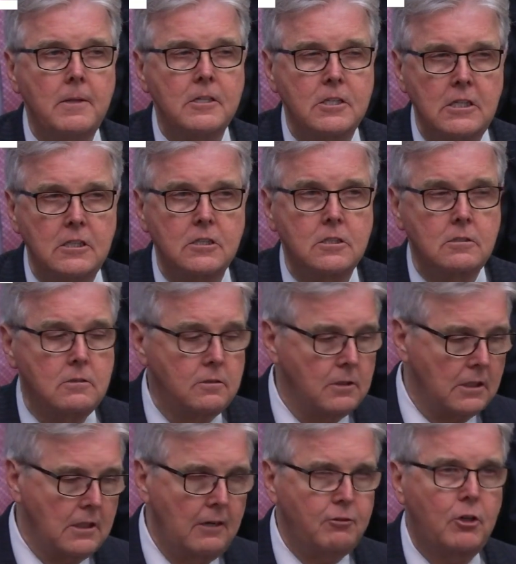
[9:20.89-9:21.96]
Since
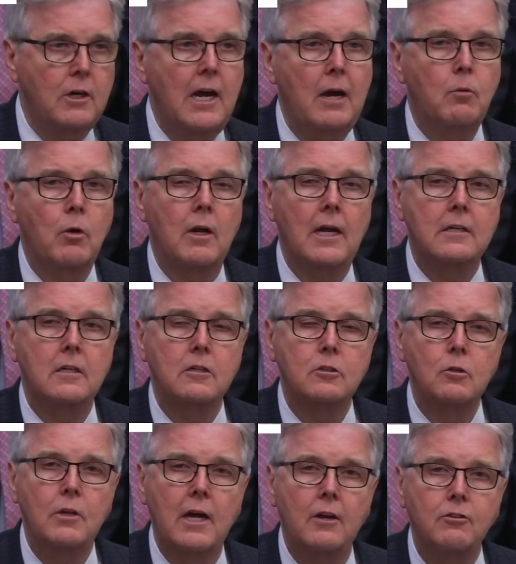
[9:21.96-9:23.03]
the governor and I were elected in
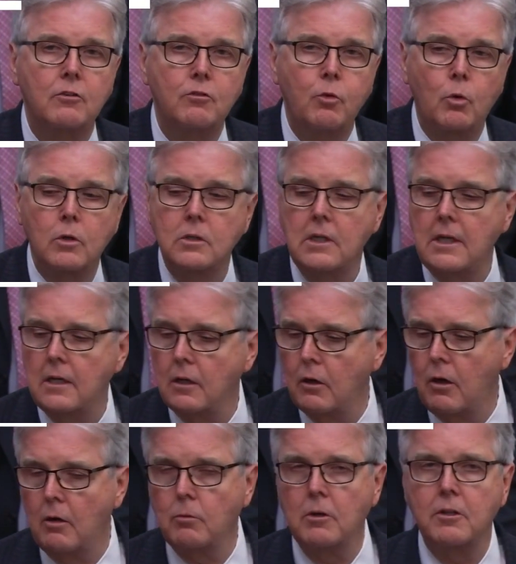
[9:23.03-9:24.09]
2014,
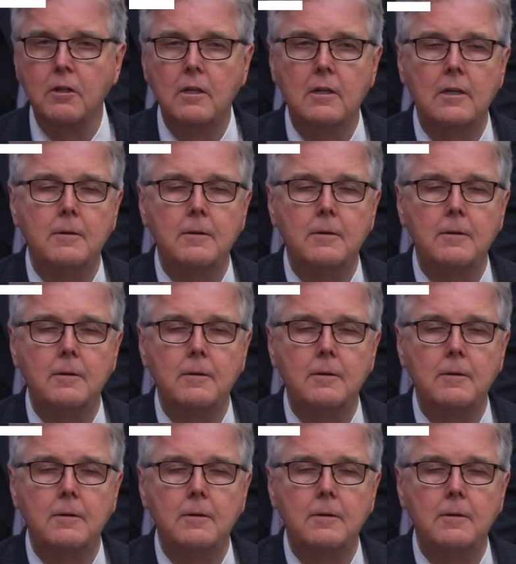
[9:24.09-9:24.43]
along with